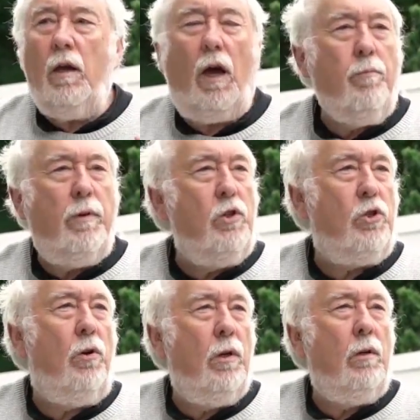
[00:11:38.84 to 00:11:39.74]
I've been
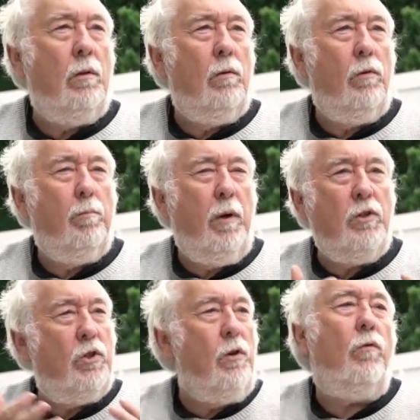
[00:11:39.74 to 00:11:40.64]
showing
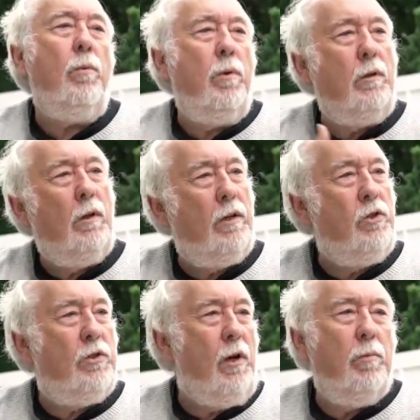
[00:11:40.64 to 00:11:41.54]
pictures of them in
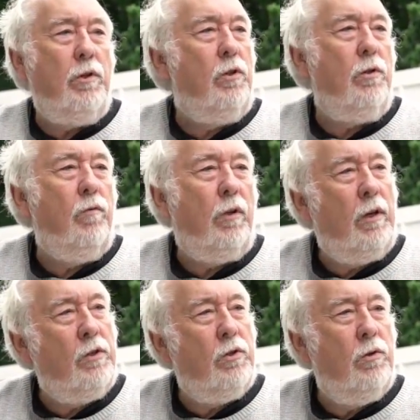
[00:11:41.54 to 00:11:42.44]
lectures I've been doing for the
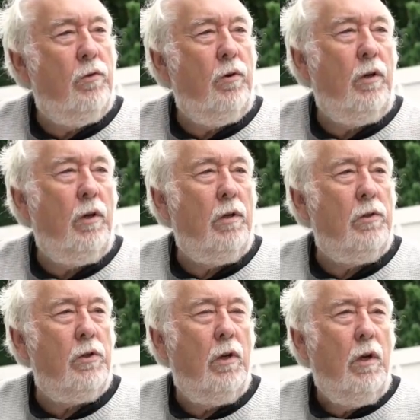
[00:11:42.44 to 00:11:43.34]
last 2 or 3 years.